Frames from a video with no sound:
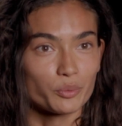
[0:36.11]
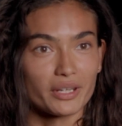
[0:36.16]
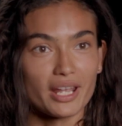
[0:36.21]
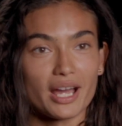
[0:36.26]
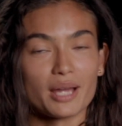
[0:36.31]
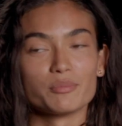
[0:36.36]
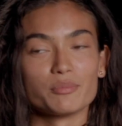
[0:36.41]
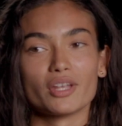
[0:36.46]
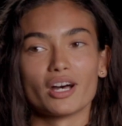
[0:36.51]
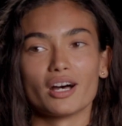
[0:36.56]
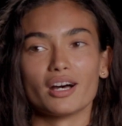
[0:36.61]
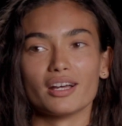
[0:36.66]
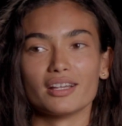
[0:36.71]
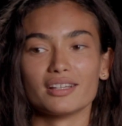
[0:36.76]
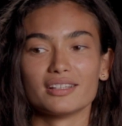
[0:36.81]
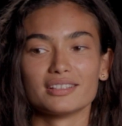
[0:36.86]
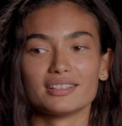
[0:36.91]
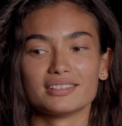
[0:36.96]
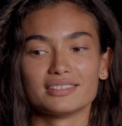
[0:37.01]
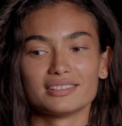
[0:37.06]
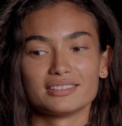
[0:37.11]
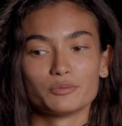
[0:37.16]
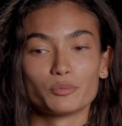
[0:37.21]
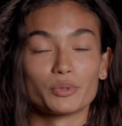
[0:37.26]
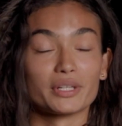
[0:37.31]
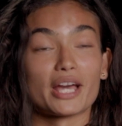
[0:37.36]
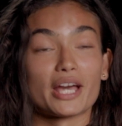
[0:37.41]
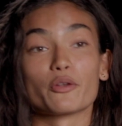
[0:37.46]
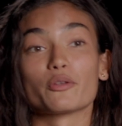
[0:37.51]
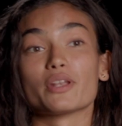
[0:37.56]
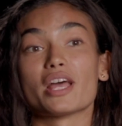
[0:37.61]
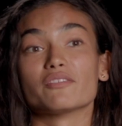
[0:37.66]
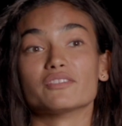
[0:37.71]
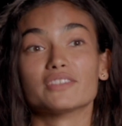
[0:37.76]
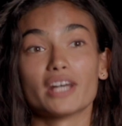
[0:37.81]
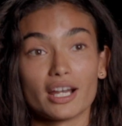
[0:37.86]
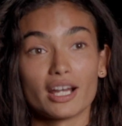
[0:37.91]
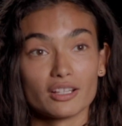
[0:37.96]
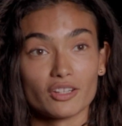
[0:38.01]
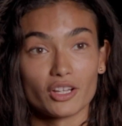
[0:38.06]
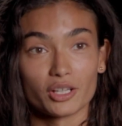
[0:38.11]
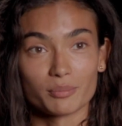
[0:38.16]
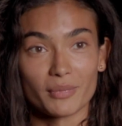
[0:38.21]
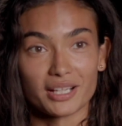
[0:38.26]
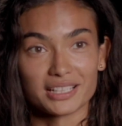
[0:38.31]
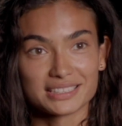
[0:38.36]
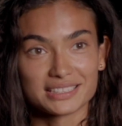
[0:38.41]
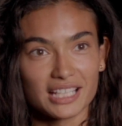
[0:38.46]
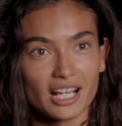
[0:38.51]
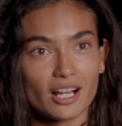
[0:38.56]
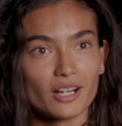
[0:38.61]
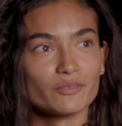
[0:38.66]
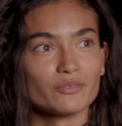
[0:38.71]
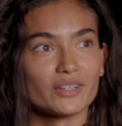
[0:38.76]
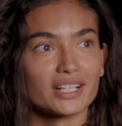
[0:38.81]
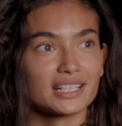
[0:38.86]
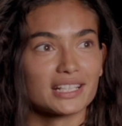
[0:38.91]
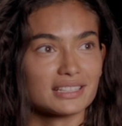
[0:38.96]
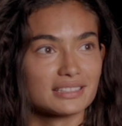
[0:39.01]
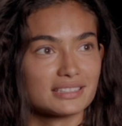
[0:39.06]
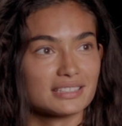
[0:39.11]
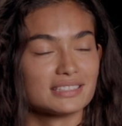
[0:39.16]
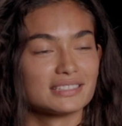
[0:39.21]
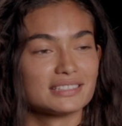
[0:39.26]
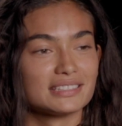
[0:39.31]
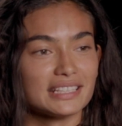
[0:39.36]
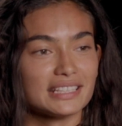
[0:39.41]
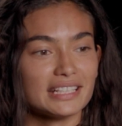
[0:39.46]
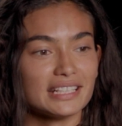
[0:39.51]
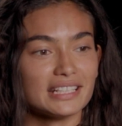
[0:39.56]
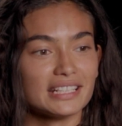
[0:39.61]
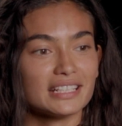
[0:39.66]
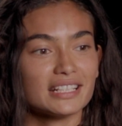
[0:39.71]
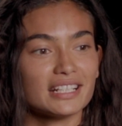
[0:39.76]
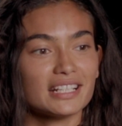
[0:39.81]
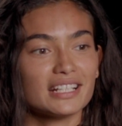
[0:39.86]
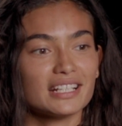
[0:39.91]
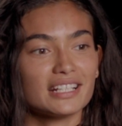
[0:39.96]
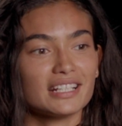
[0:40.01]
When I'm not, when I don't have dialogue myself, I get to see